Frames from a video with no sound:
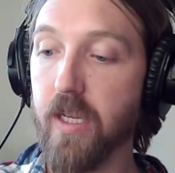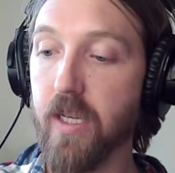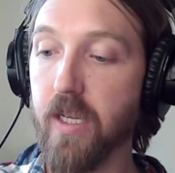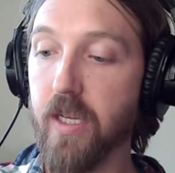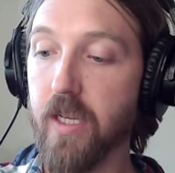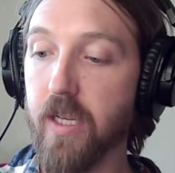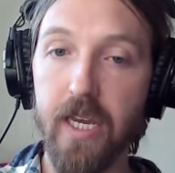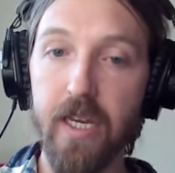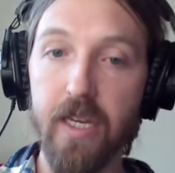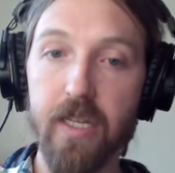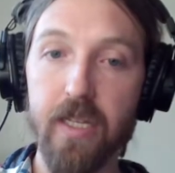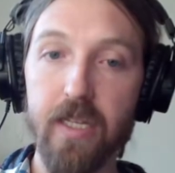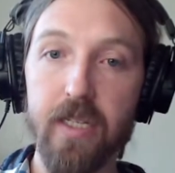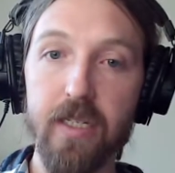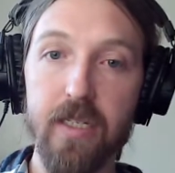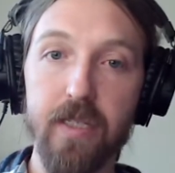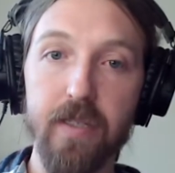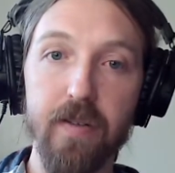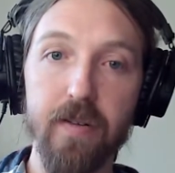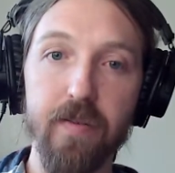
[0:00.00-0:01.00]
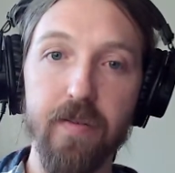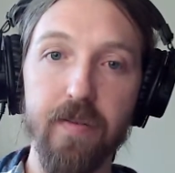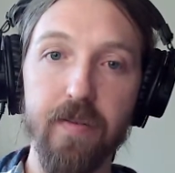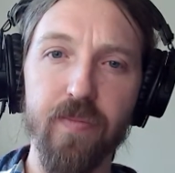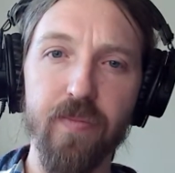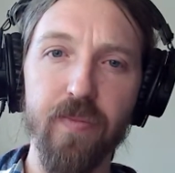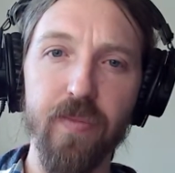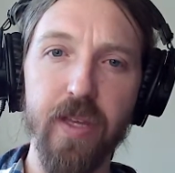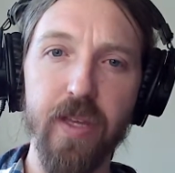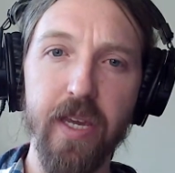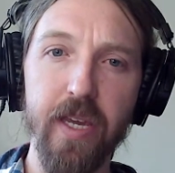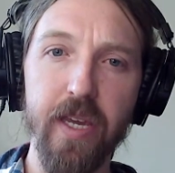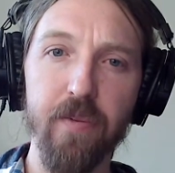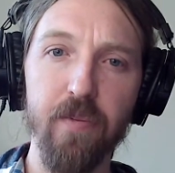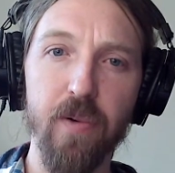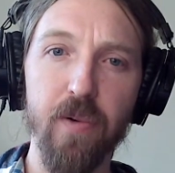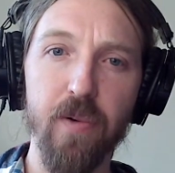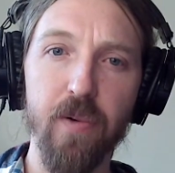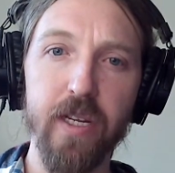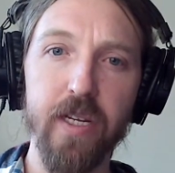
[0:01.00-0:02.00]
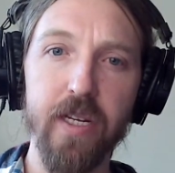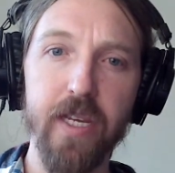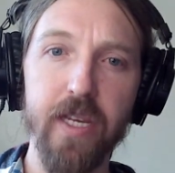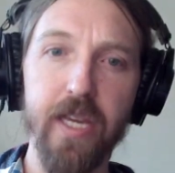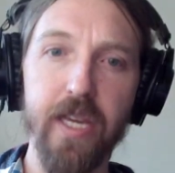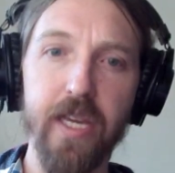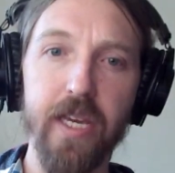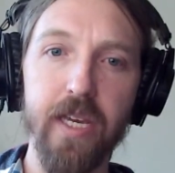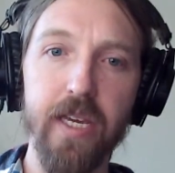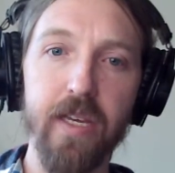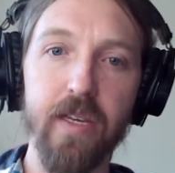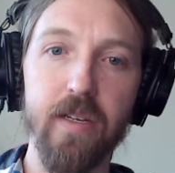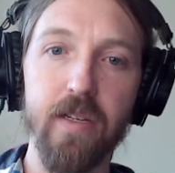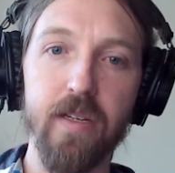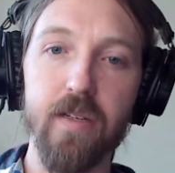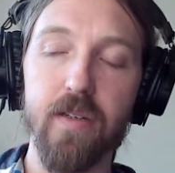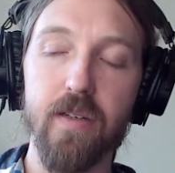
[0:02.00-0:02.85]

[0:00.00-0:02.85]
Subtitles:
and they wanted a